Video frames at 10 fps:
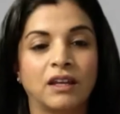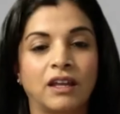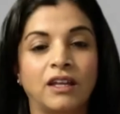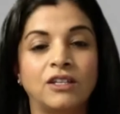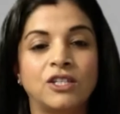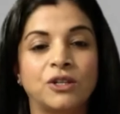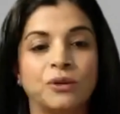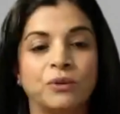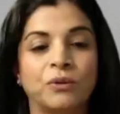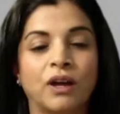
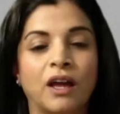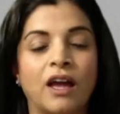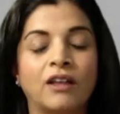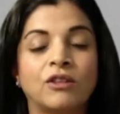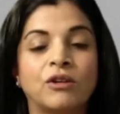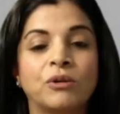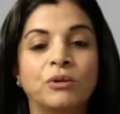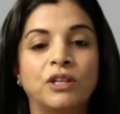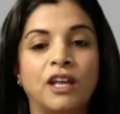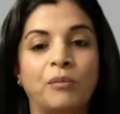into and through
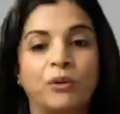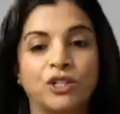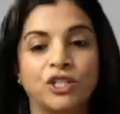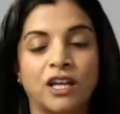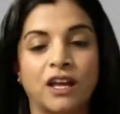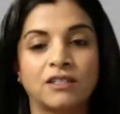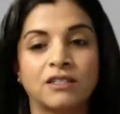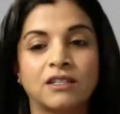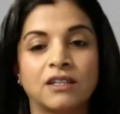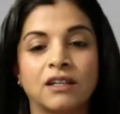the upper
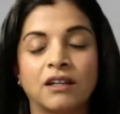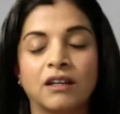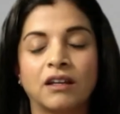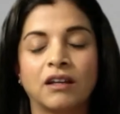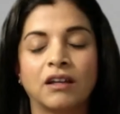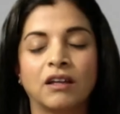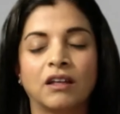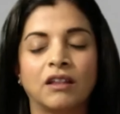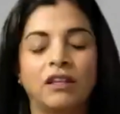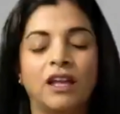chest,
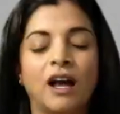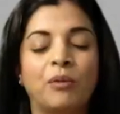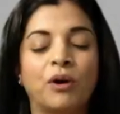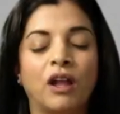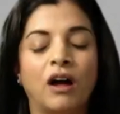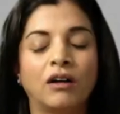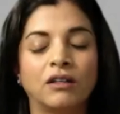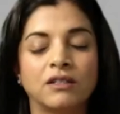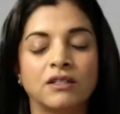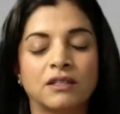the upper
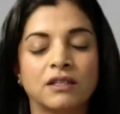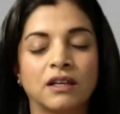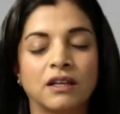lungs,